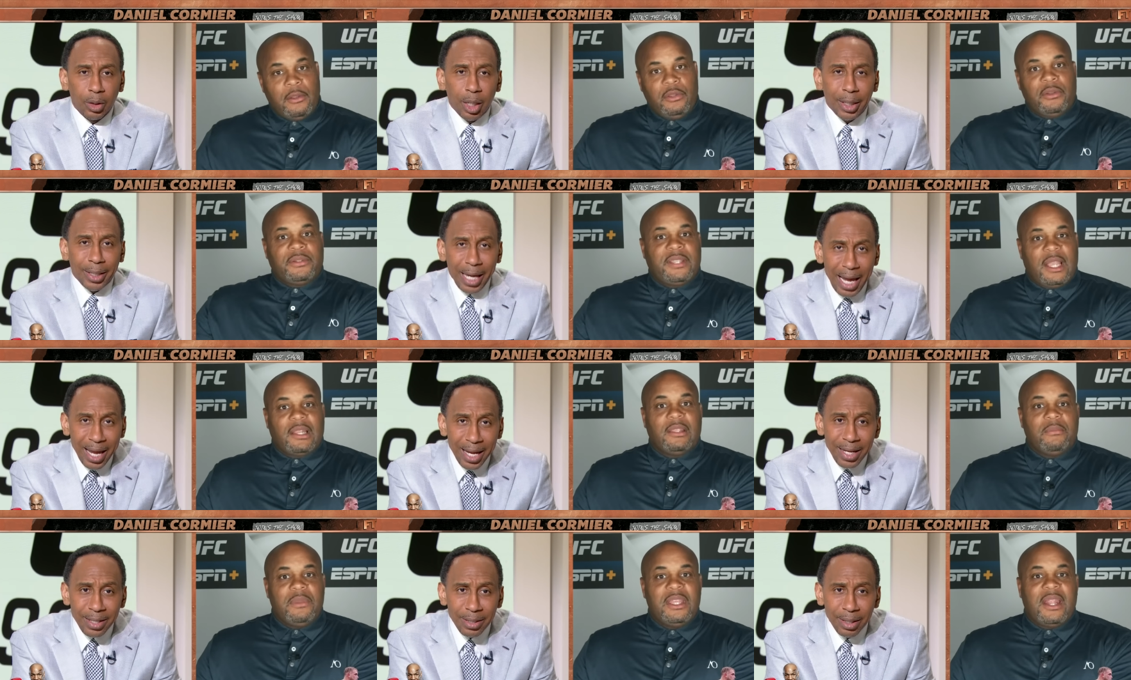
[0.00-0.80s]
Speaker 1: now you're
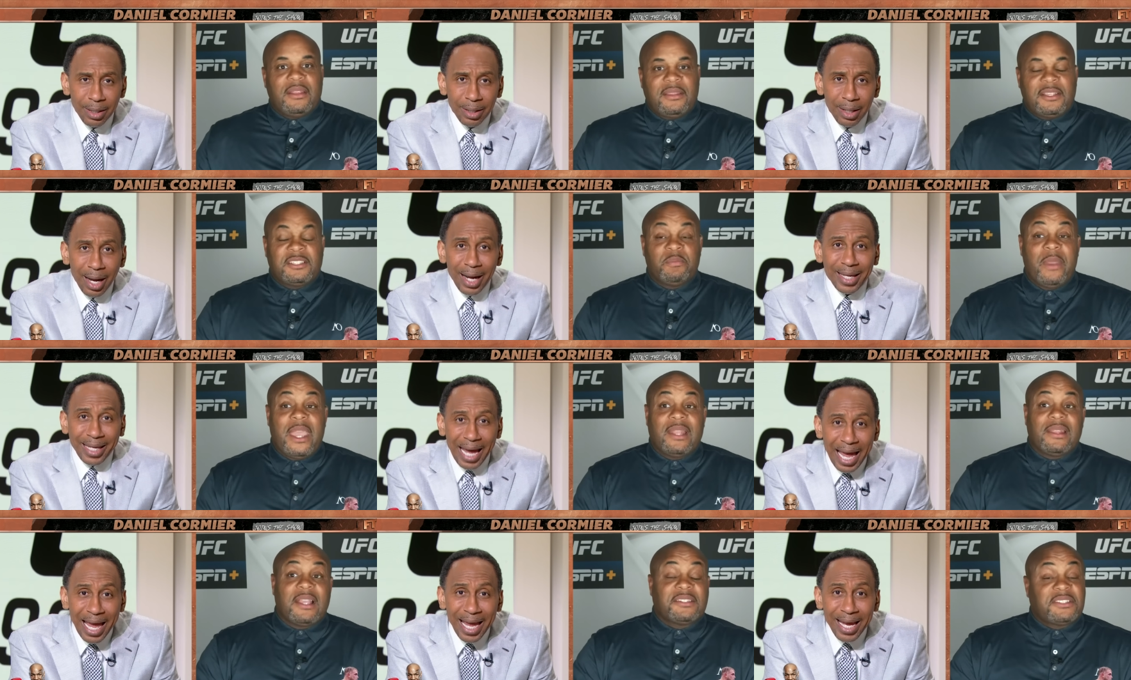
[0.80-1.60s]
telling me that this a
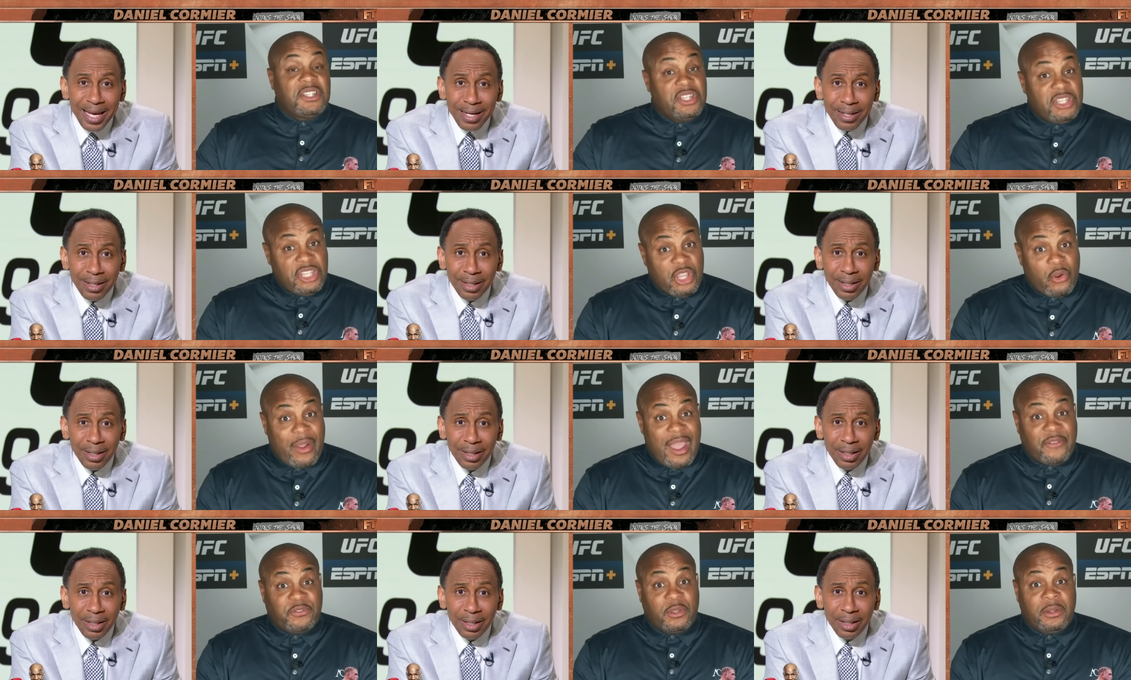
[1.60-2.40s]
man cane? less than a
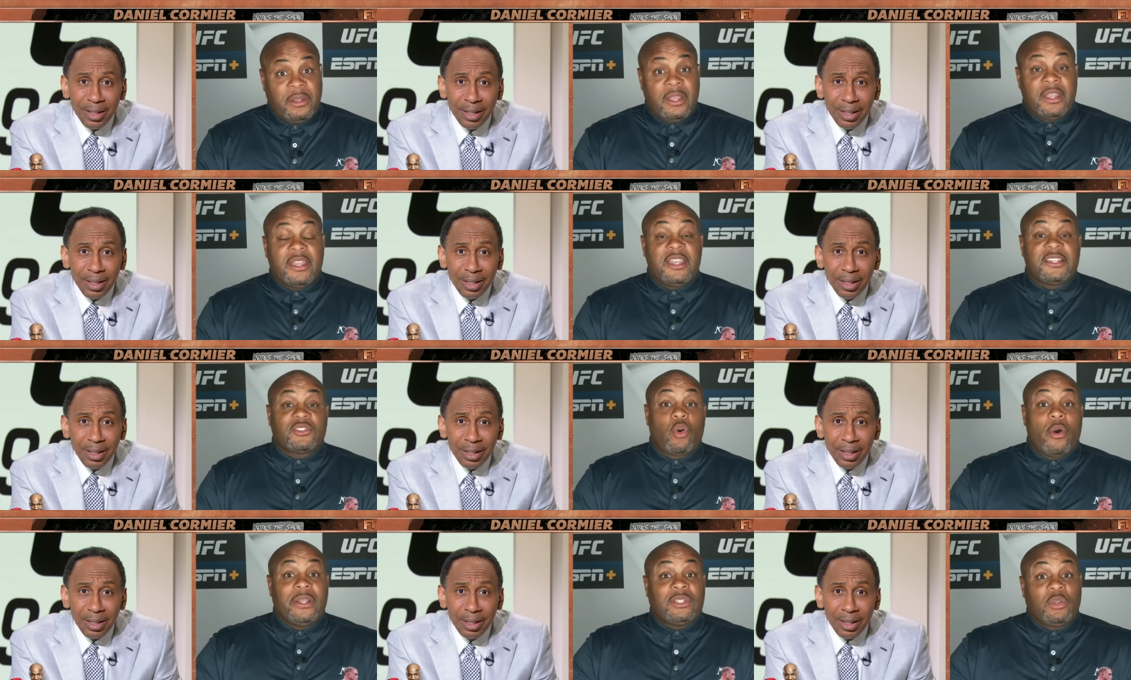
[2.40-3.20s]
year after
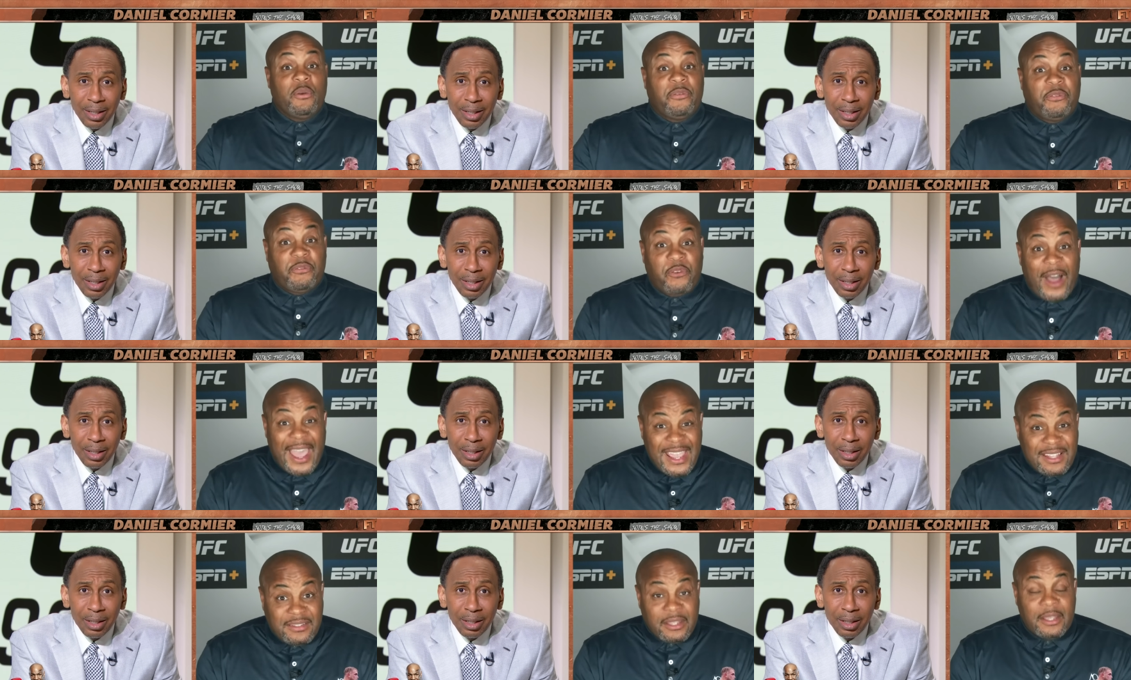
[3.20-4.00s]
is going to
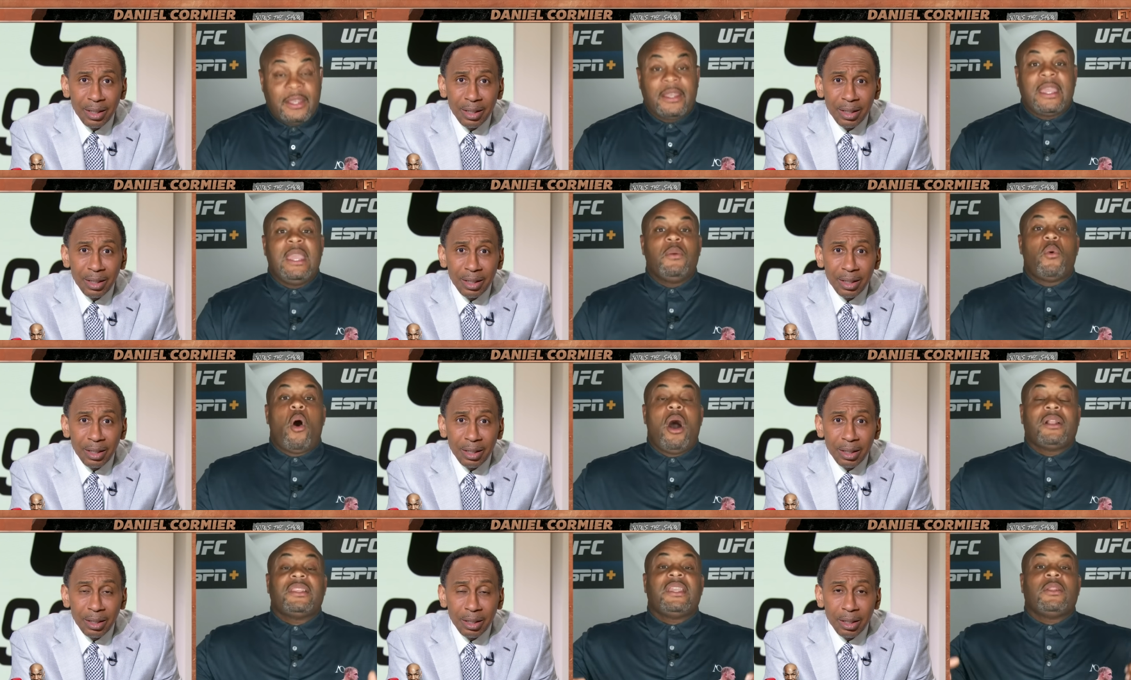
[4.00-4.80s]
fight. He
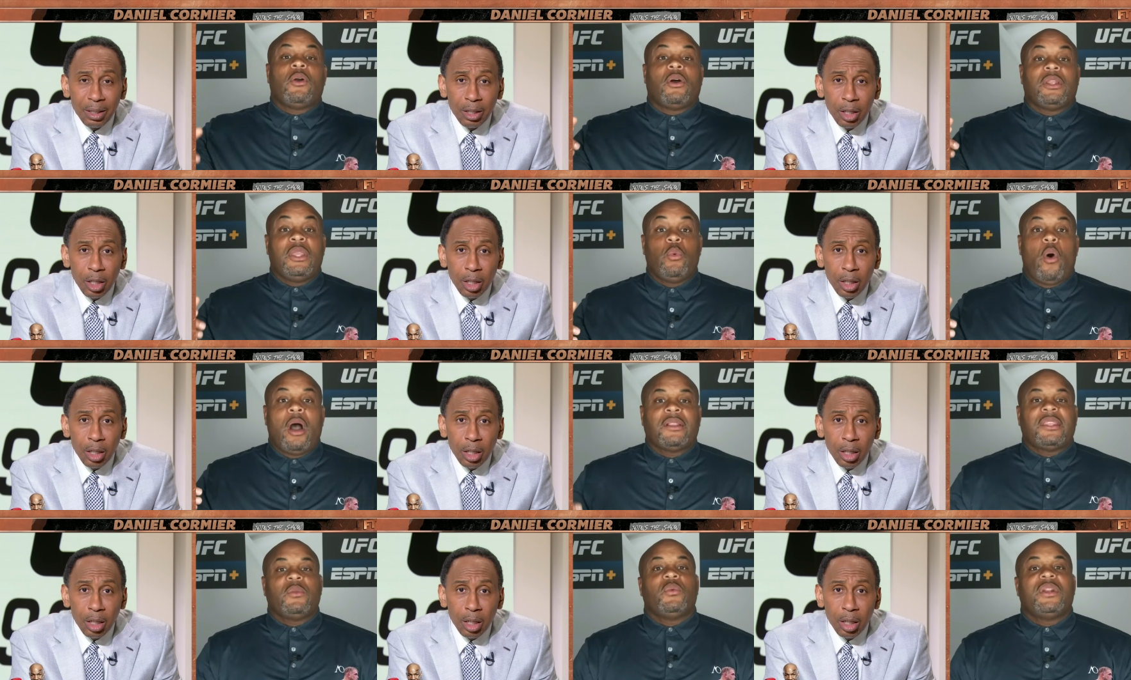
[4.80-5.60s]
walked in on he
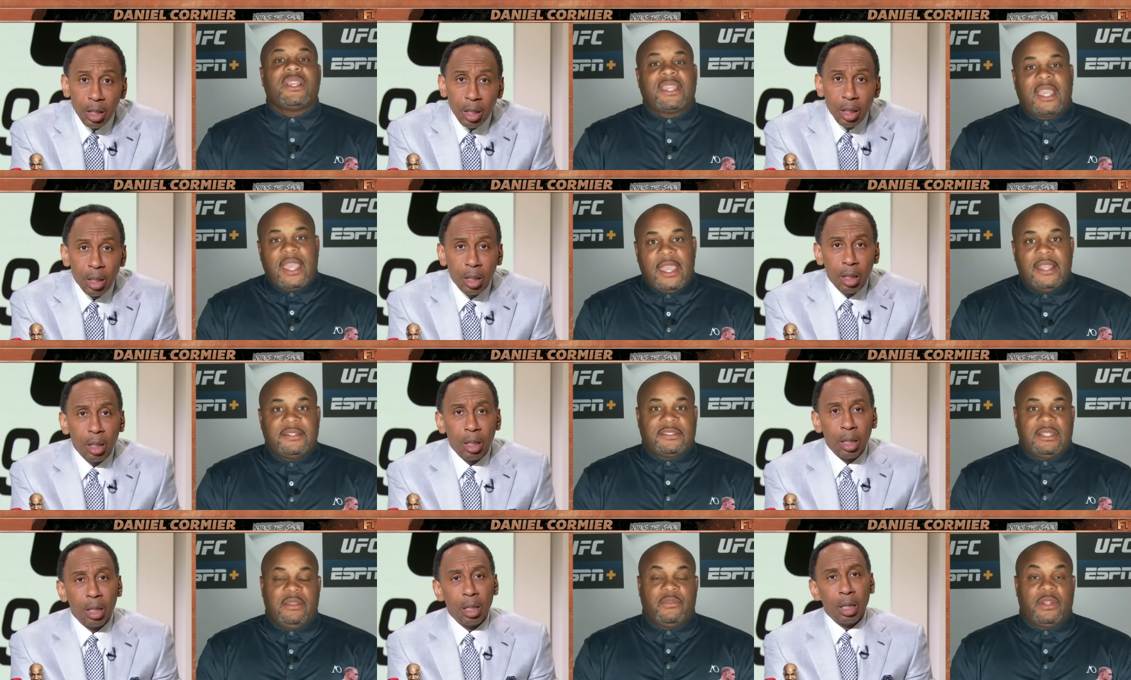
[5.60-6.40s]
walked in with a
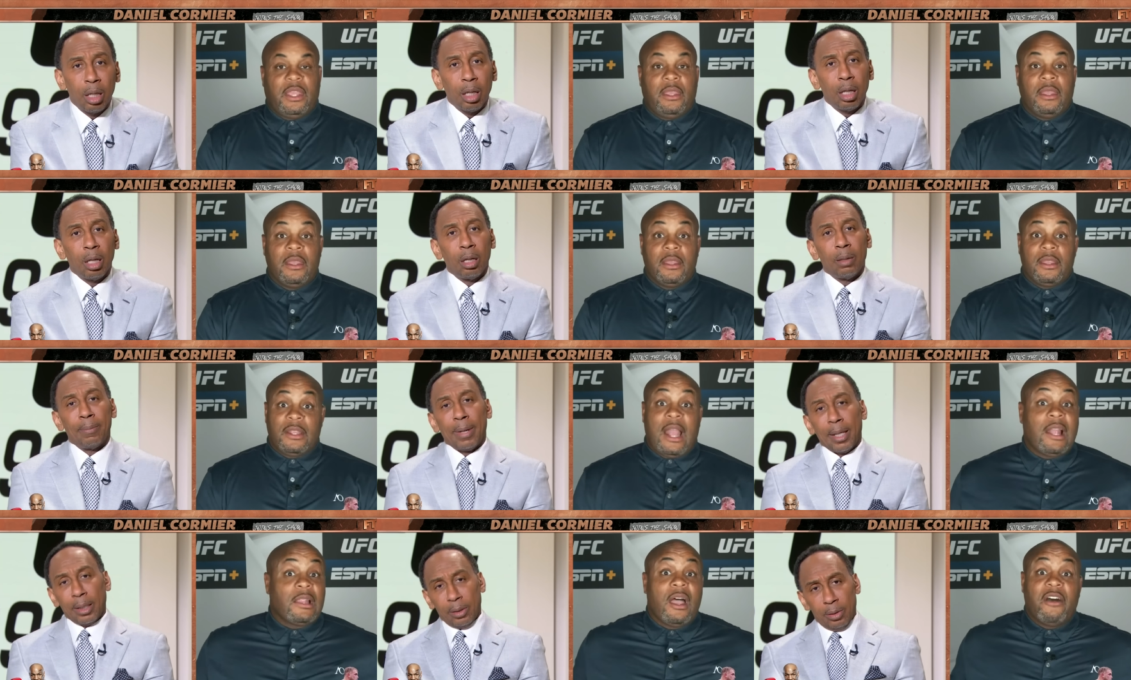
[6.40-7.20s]
cane, Stephen A. Oh,
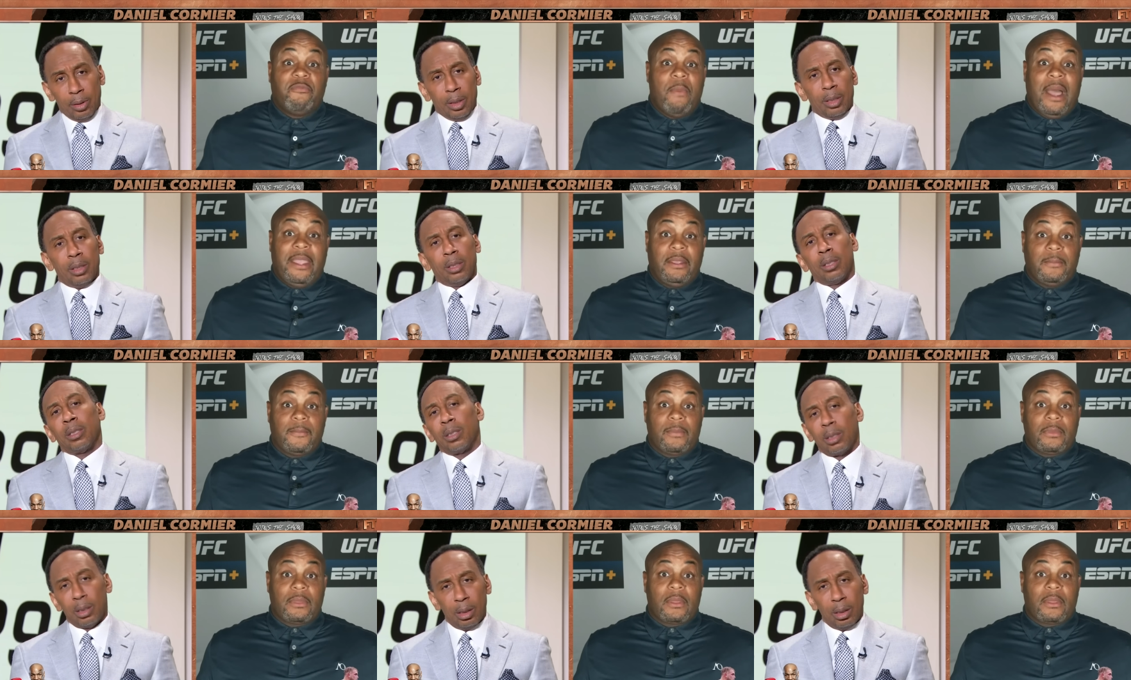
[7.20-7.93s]
and I love God. Mike.